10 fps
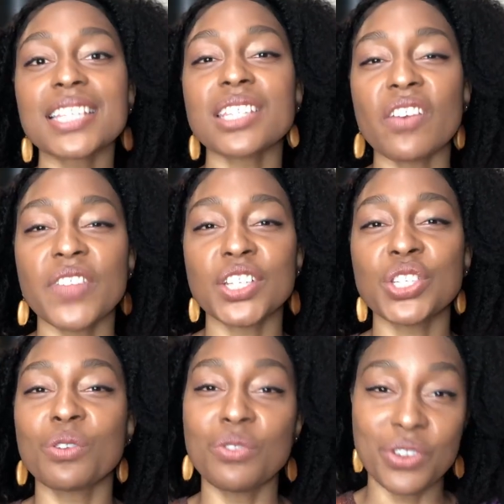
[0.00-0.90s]
The stuff
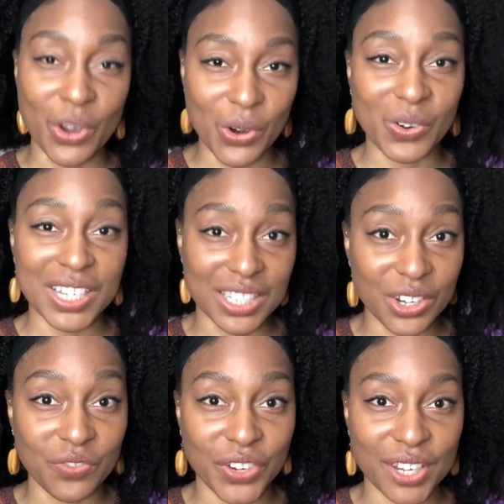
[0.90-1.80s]
that you know
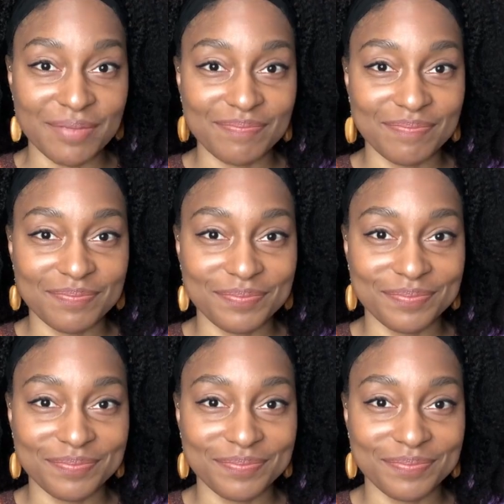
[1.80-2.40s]
is good for you.